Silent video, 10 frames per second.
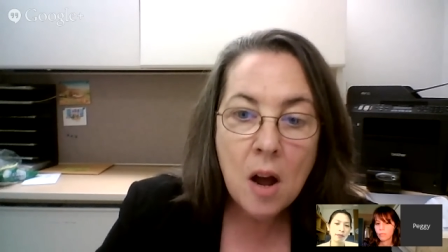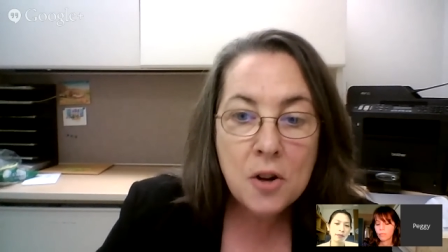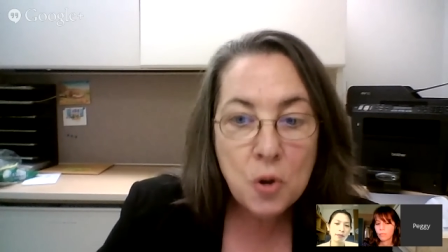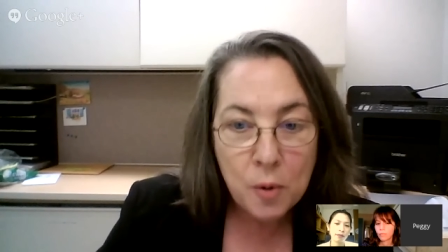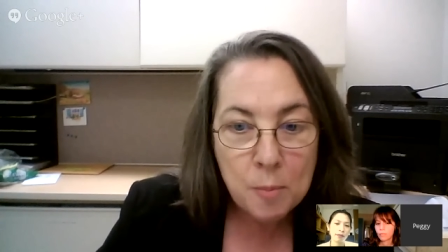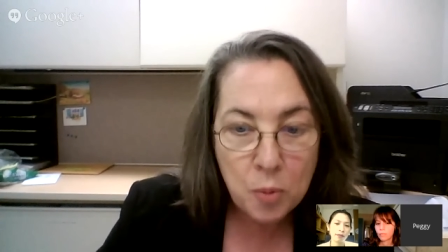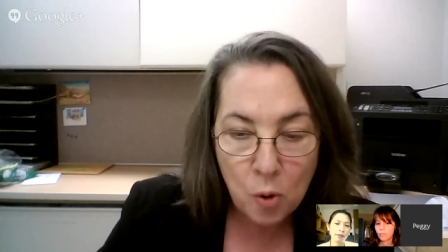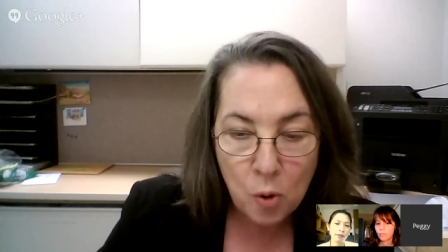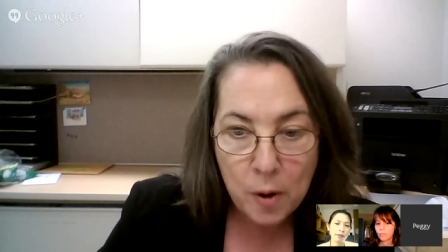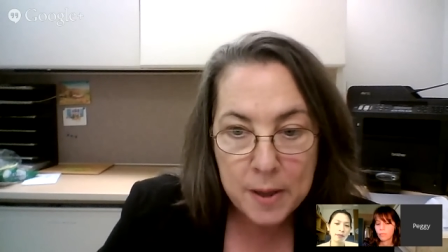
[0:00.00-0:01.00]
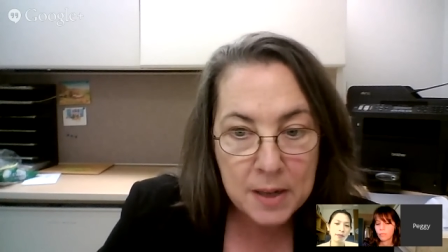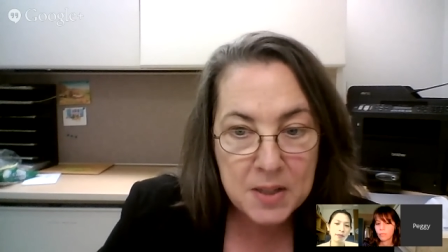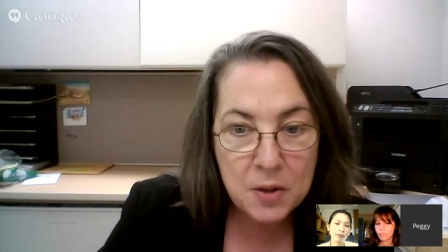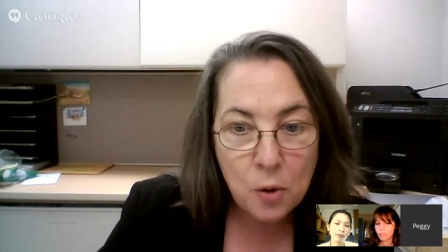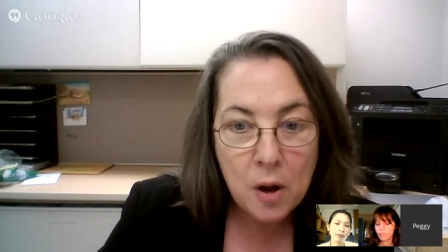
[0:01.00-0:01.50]
underemployed.
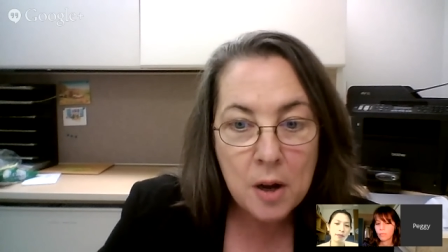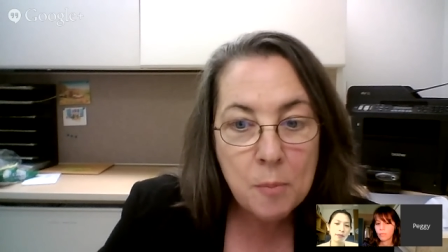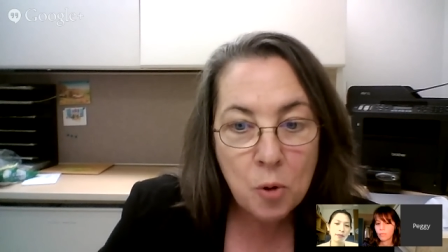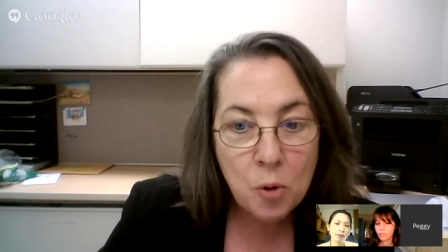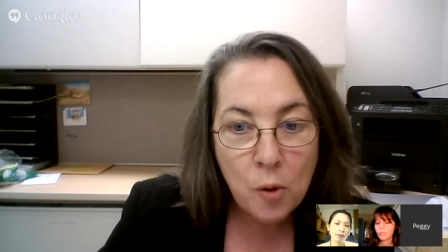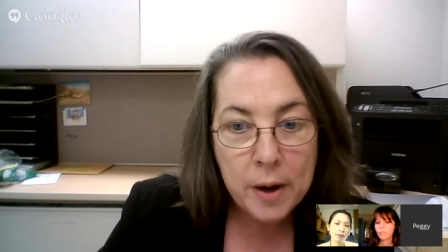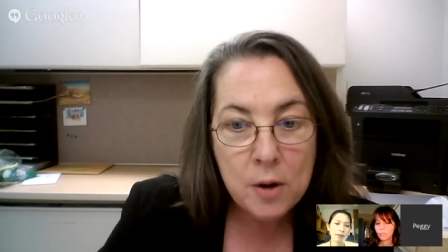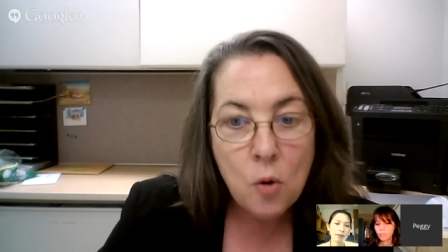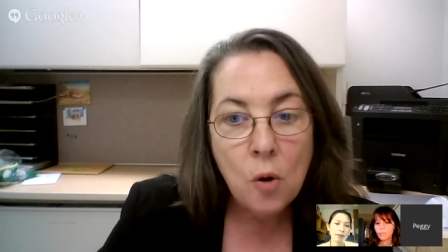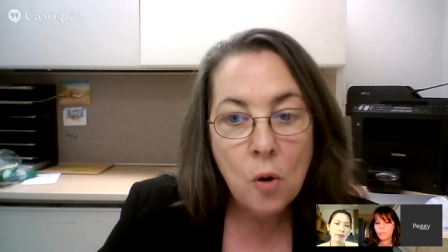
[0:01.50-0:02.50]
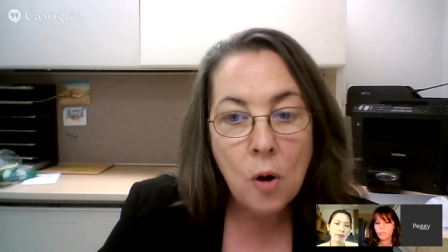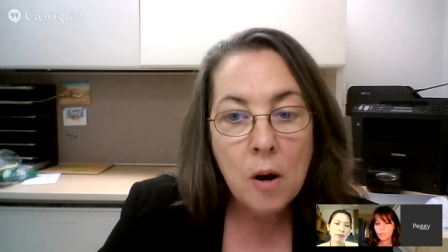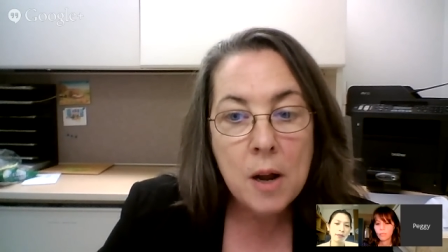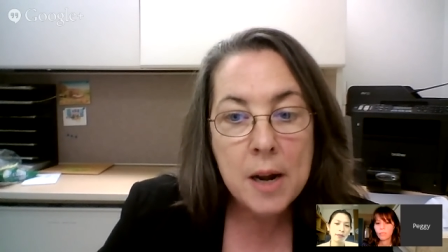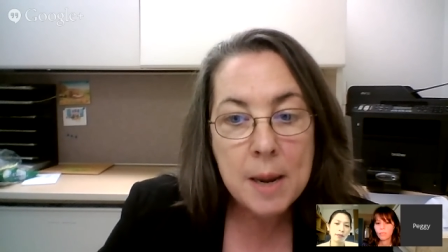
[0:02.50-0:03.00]
That's either unemployed or
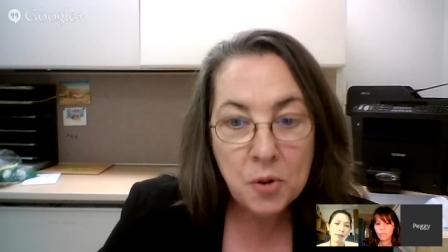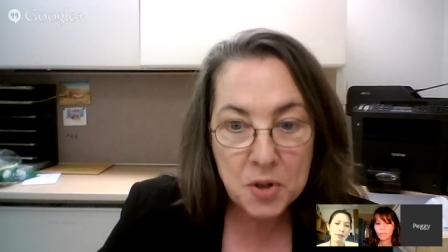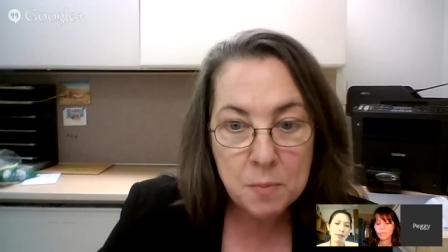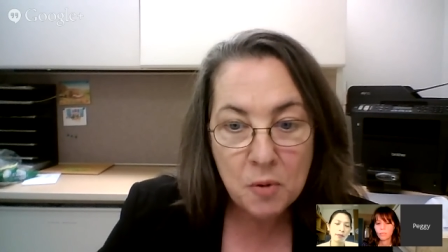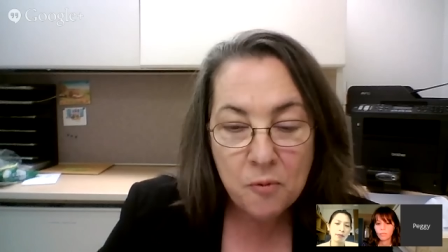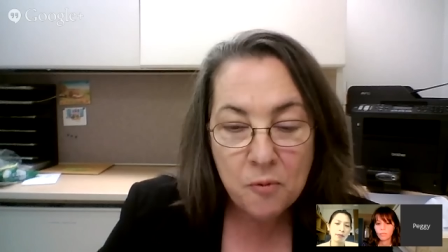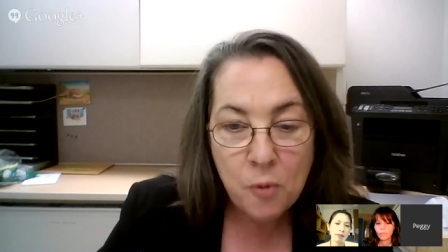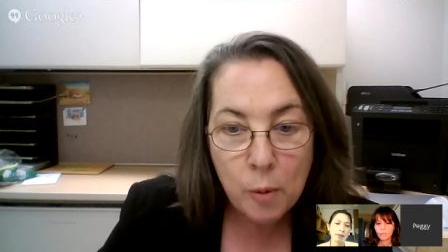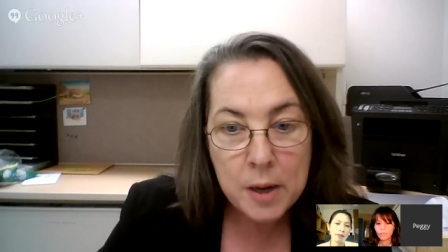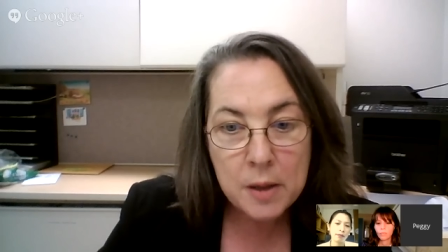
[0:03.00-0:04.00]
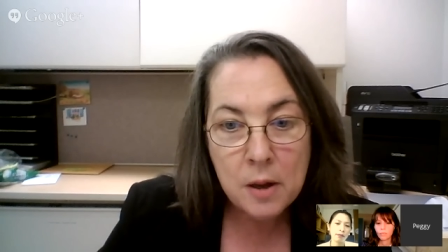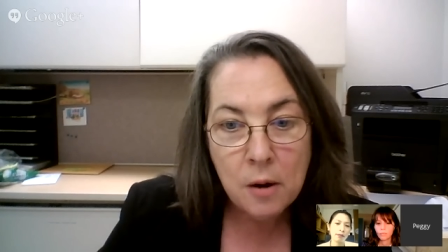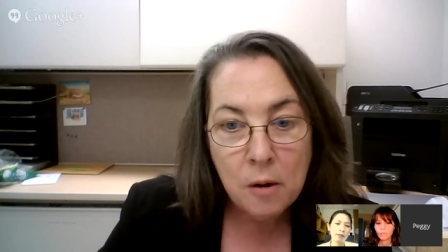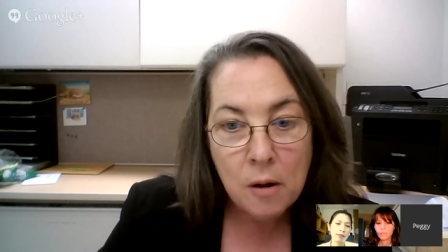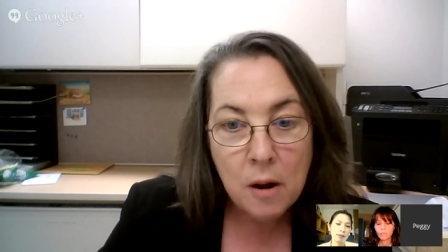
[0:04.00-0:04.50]
unable to move forward in
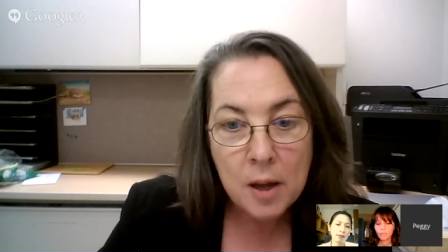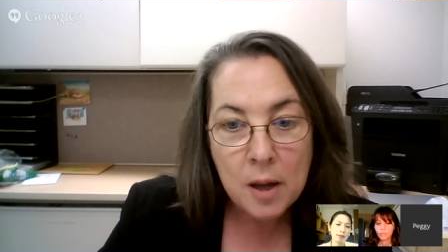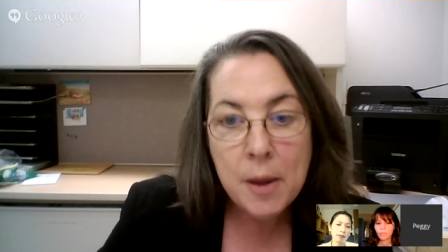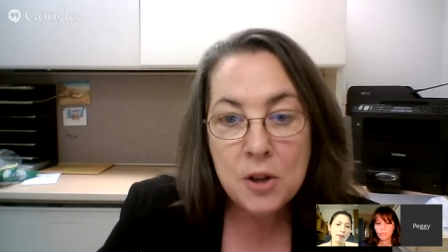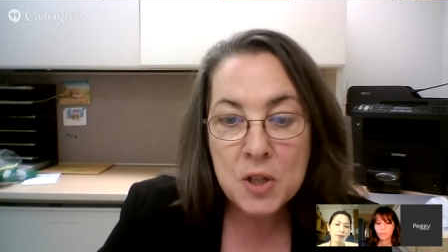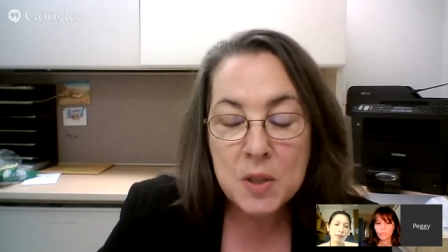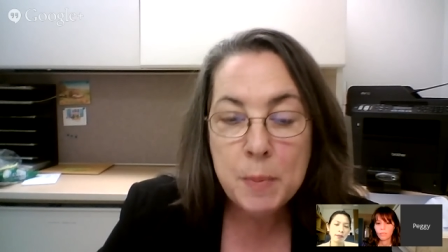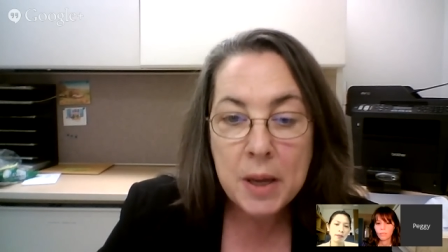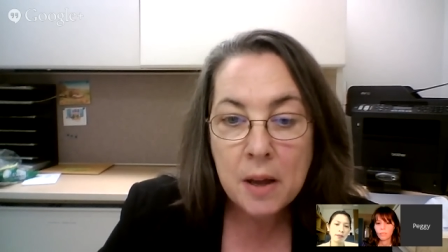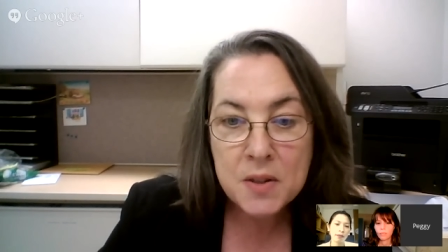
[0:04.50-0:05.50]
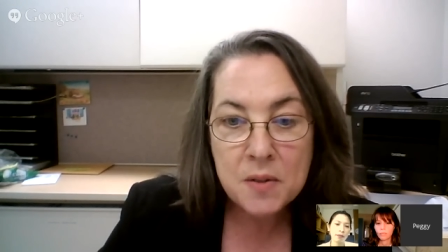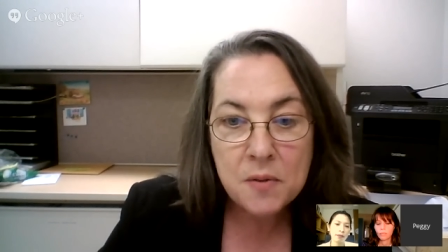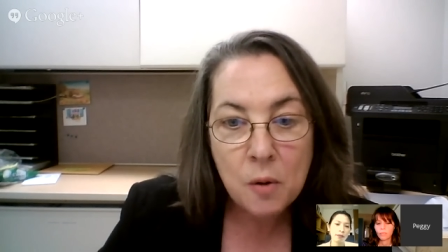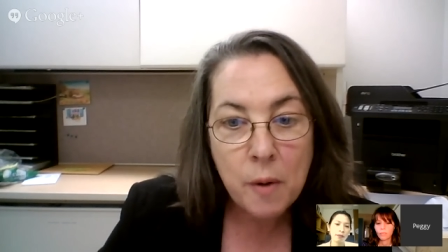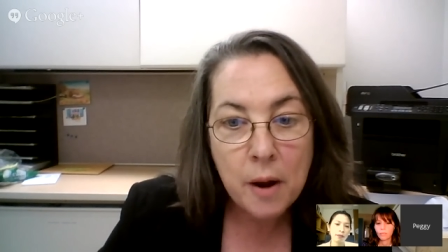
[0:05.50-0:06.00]
their occupations because
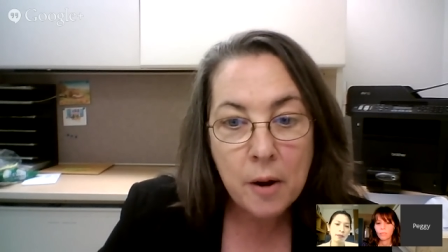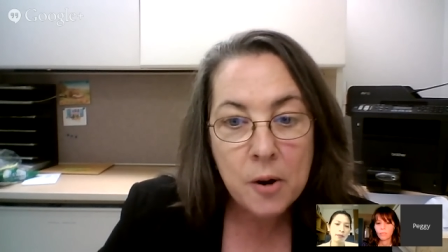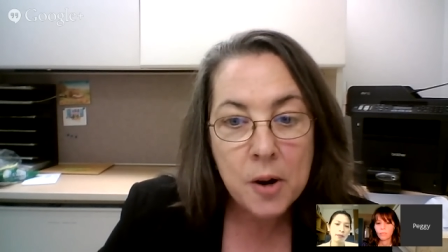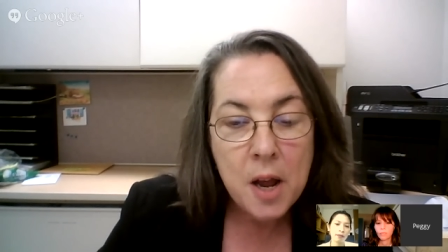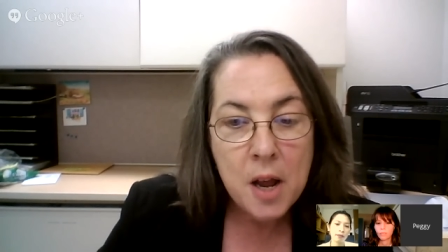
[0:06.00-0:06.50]
of the record.